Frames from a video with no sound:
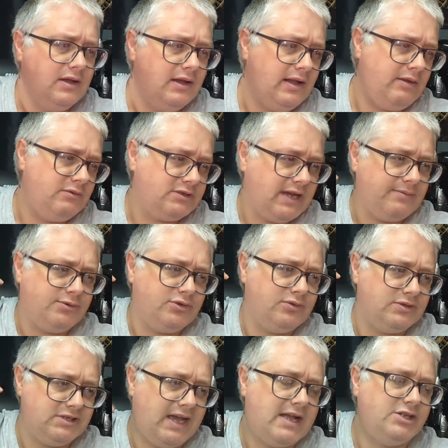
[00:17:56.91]
and it was able to
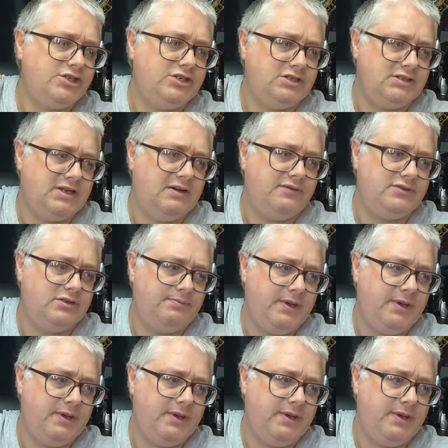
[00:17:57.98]
attach itself to